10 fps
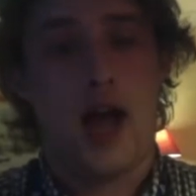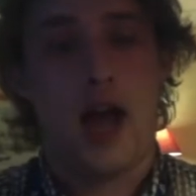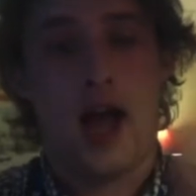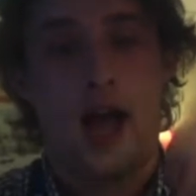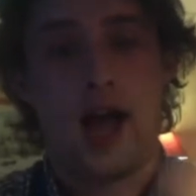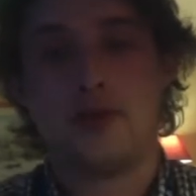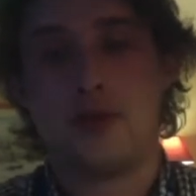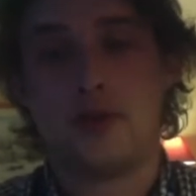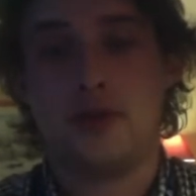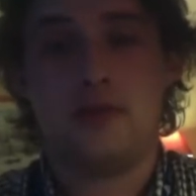and I'll
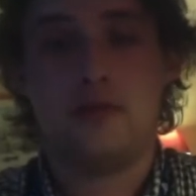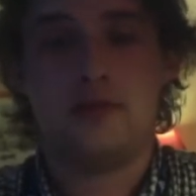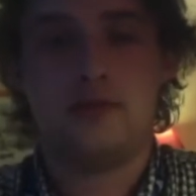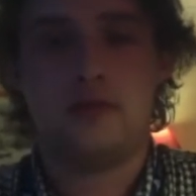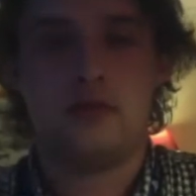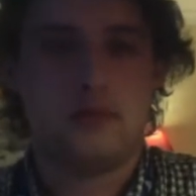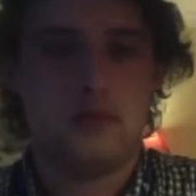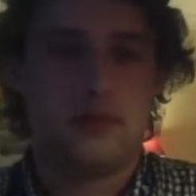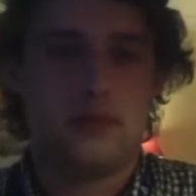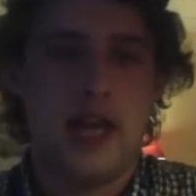talk to you
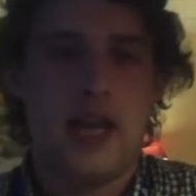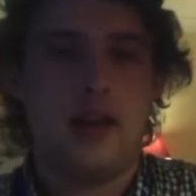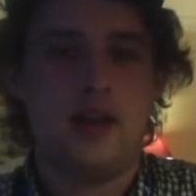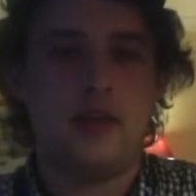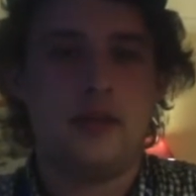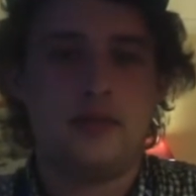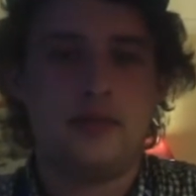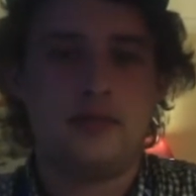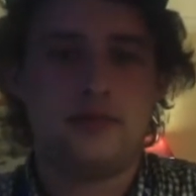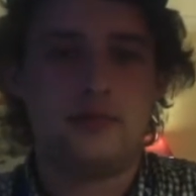in
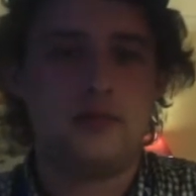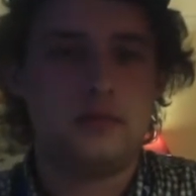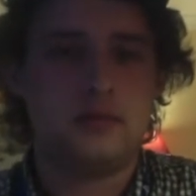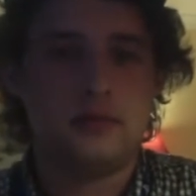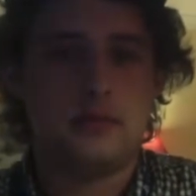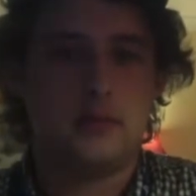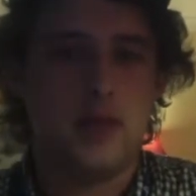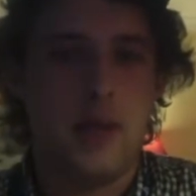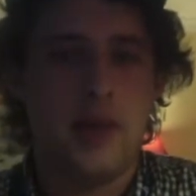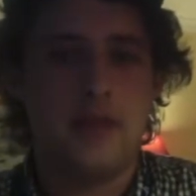a minute.